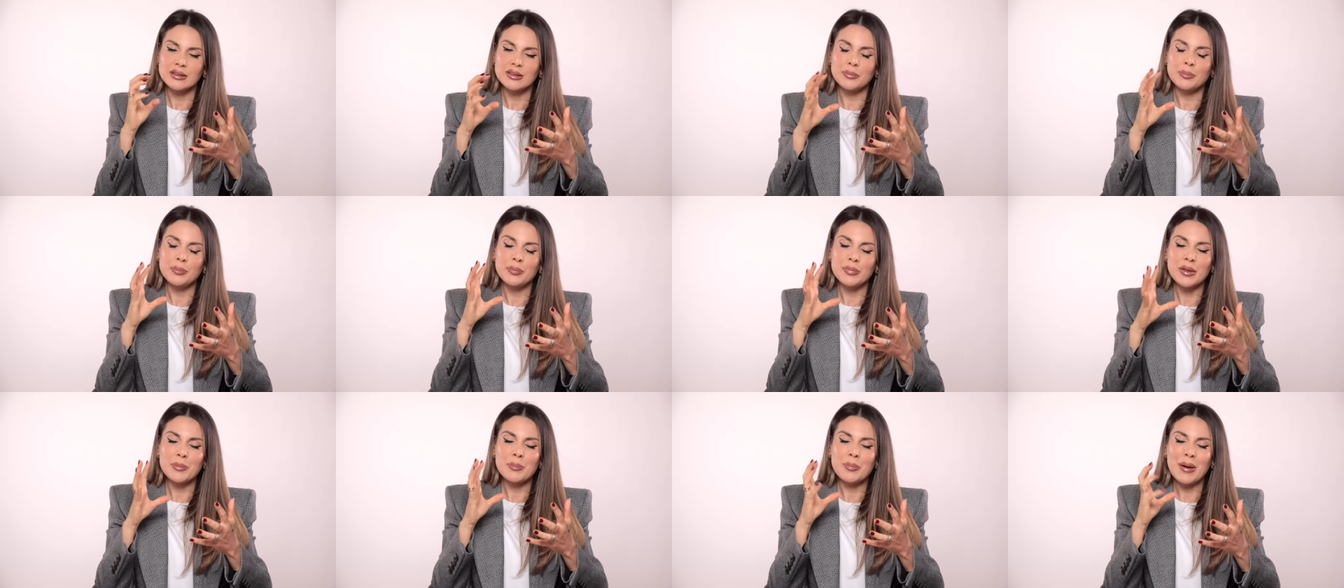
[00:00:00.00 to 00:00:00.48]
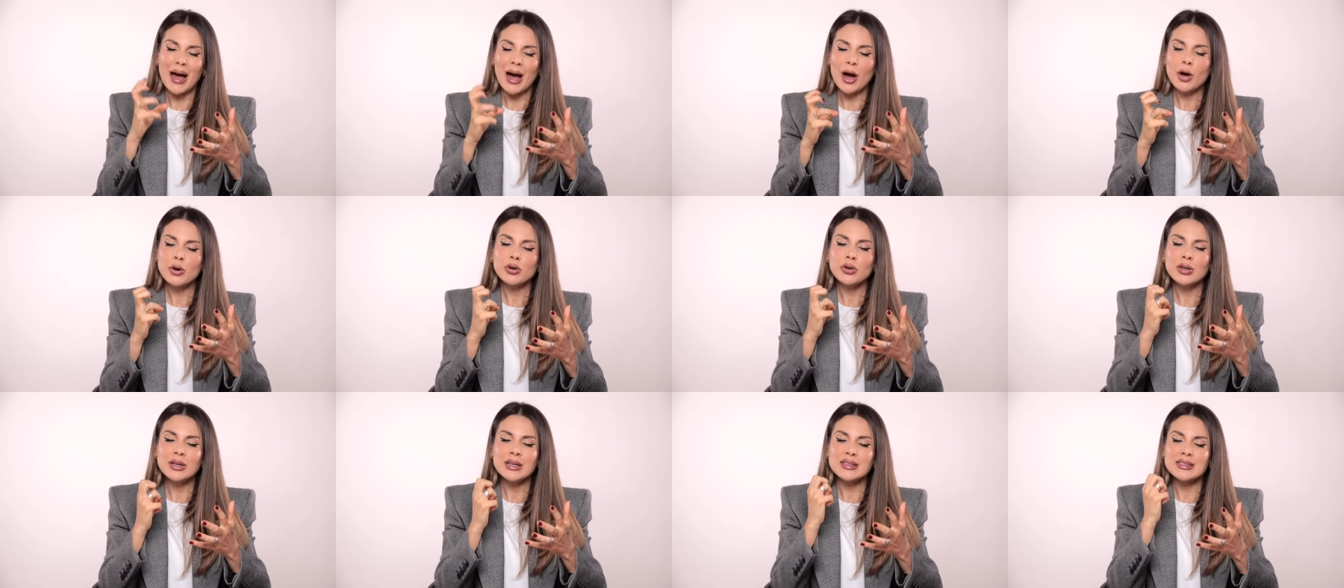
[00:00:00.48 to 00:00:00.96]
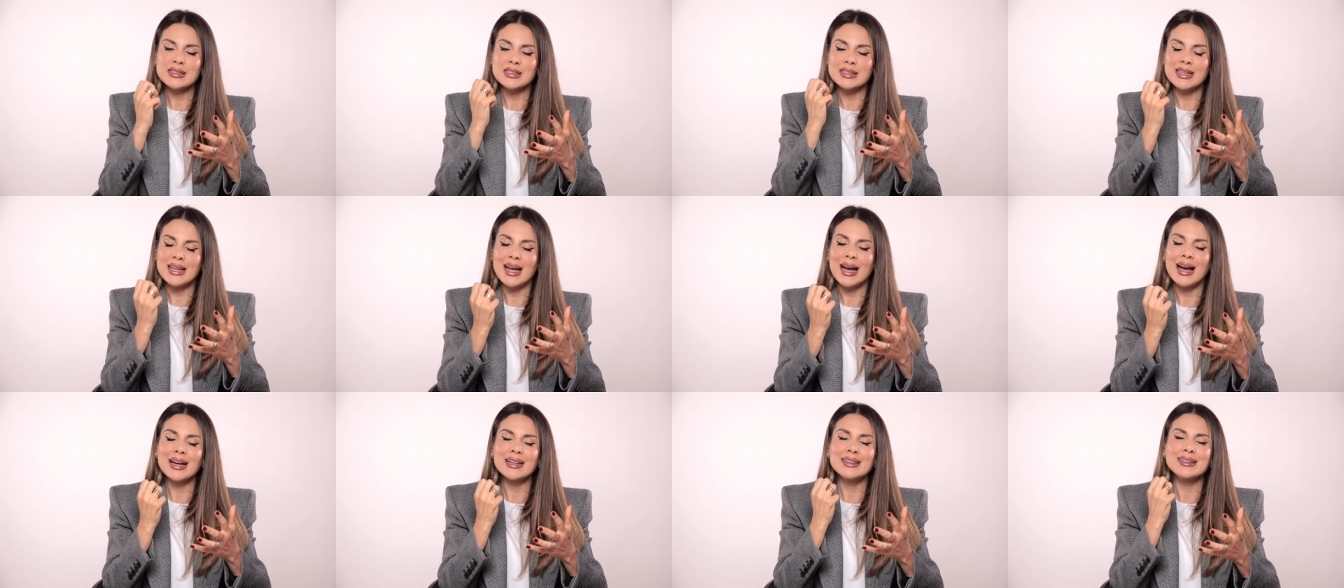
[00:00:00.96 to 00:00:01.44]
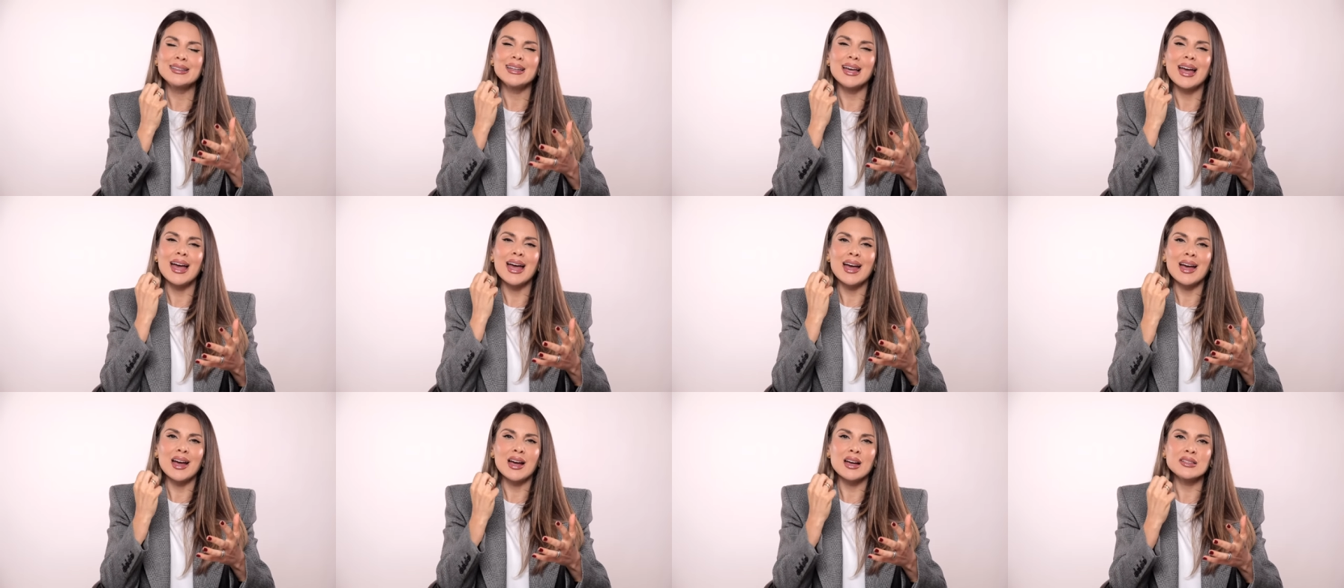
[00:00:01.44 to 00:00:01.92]
the, the powder is not
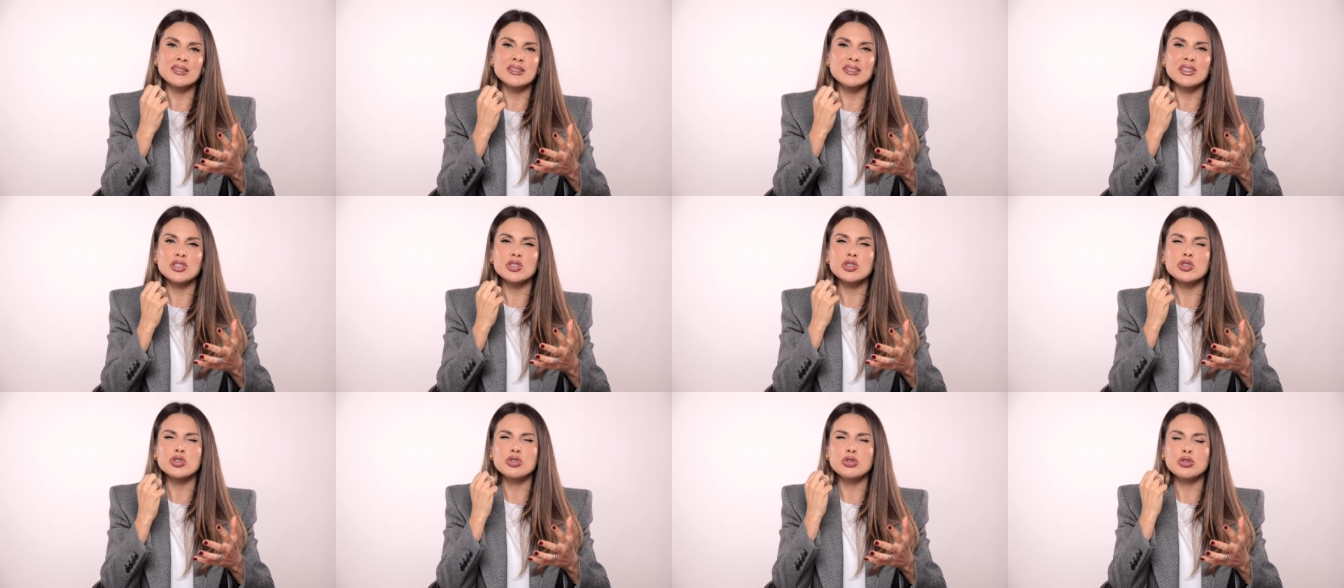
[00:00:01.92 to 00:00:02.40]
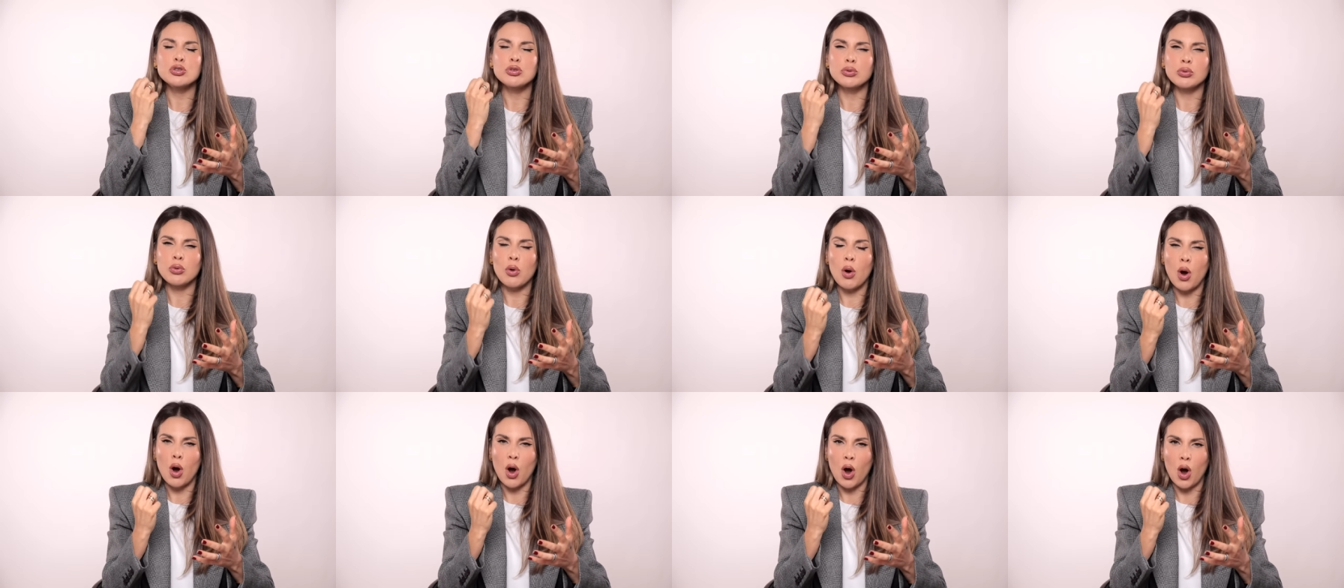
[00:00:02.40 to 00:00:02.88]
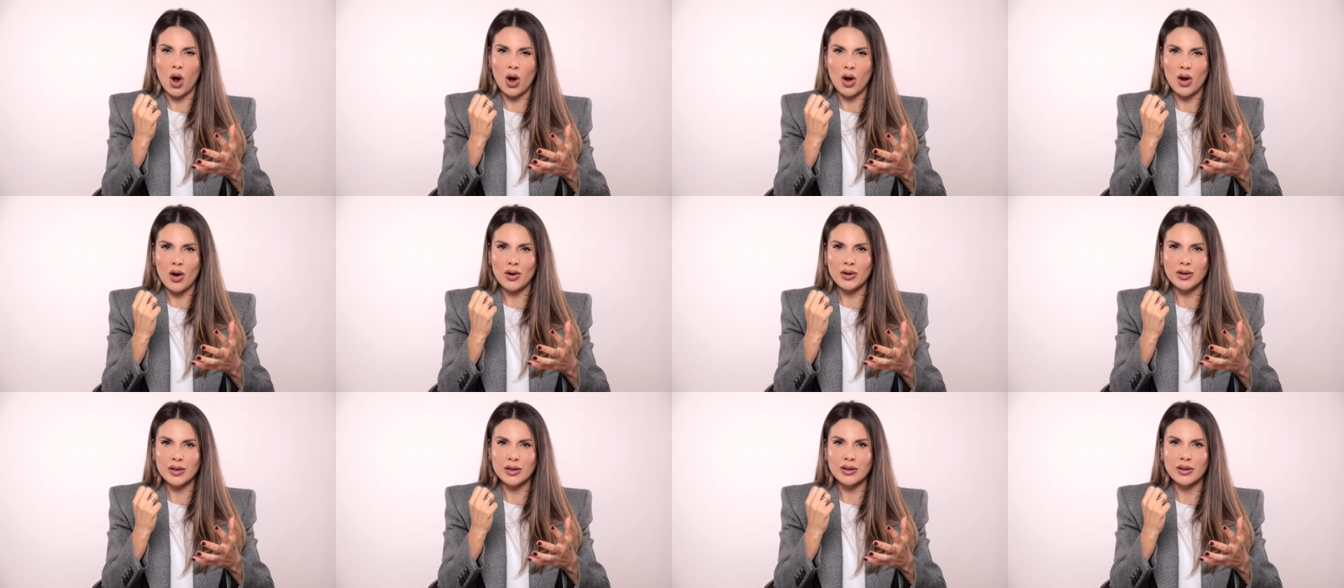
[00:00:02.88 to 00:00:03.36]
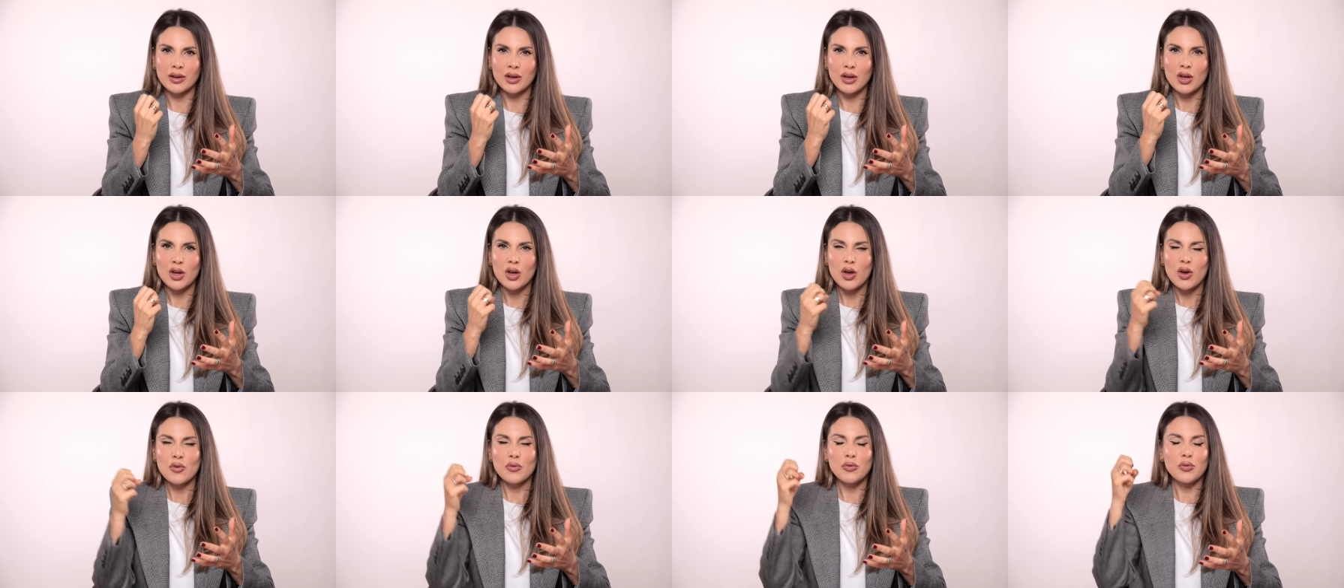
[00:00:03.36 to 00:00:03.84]
as strong
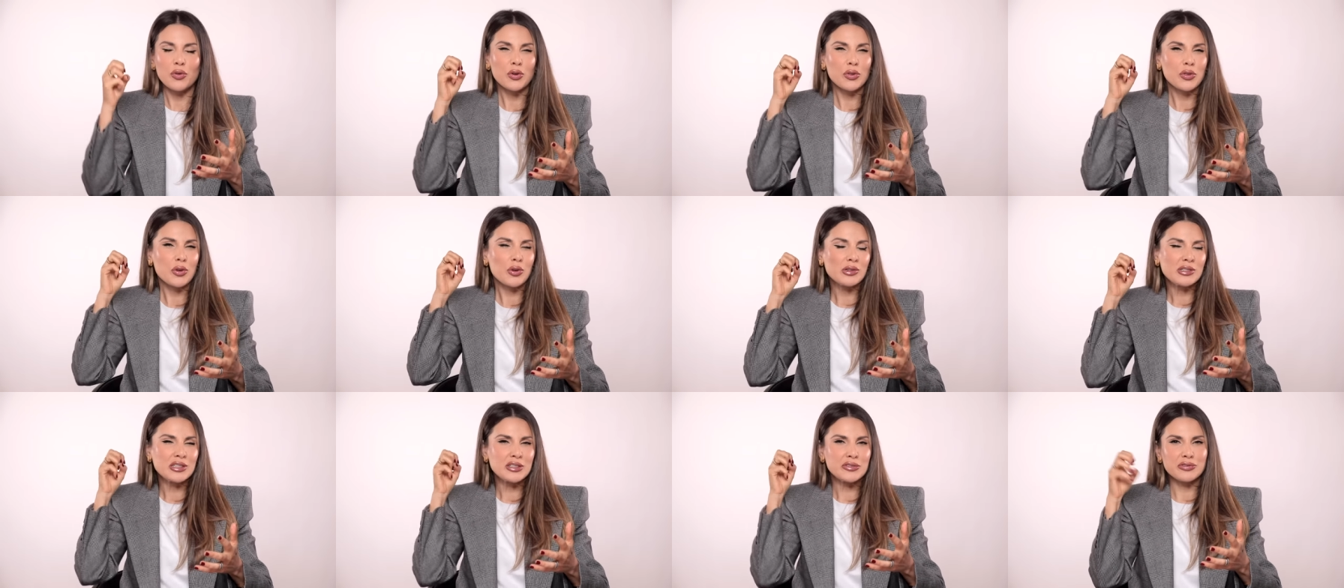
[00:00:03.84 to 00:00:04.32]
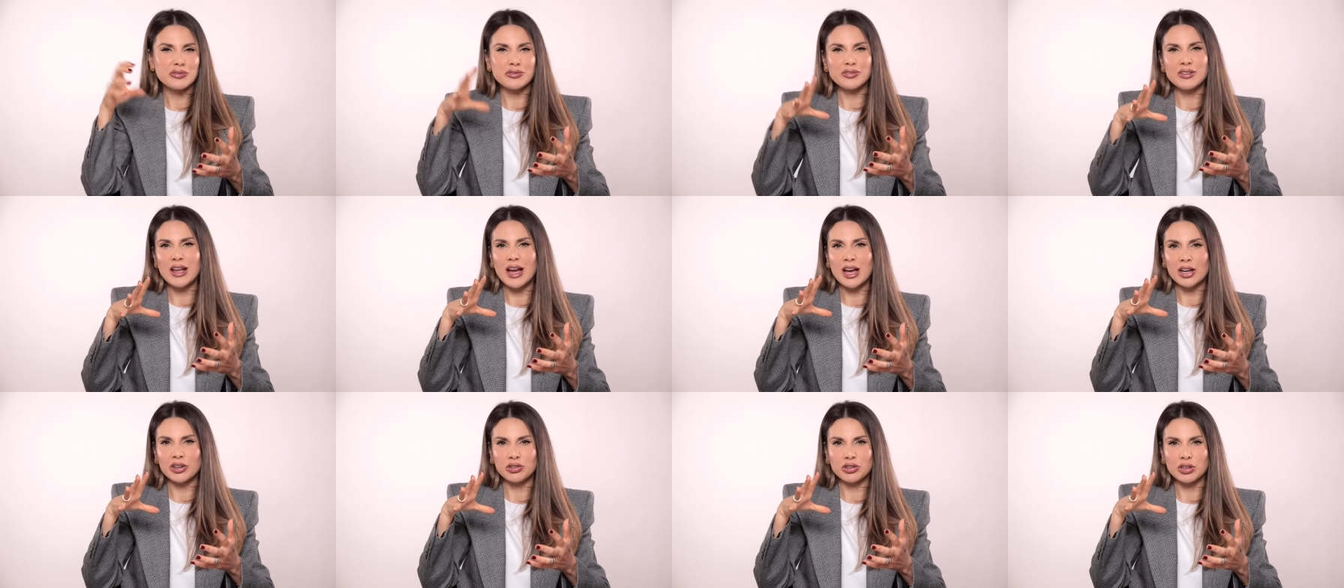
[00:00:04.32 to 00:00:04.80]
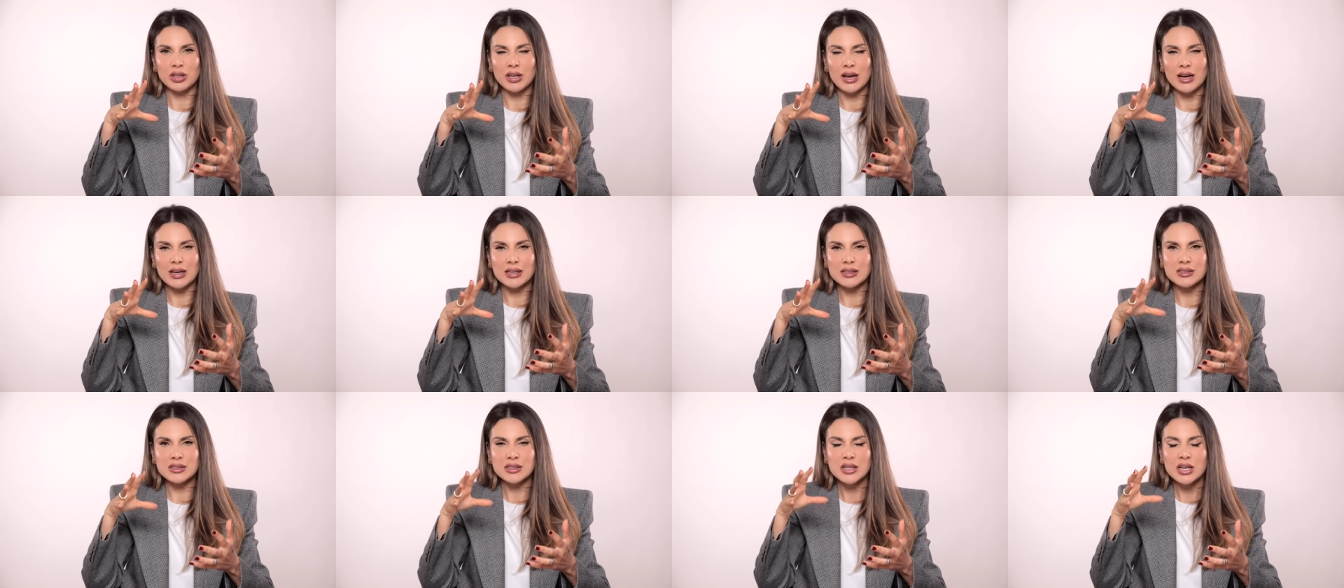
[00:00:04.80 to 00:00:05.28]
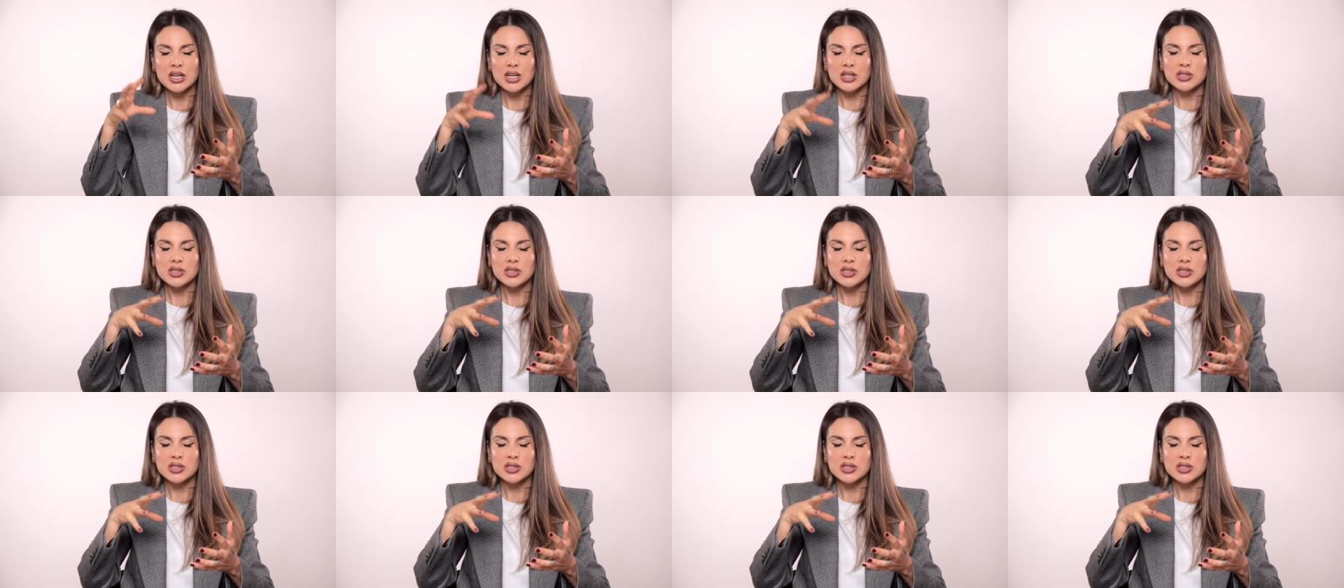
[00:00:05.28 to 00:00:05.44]
for those flashlights.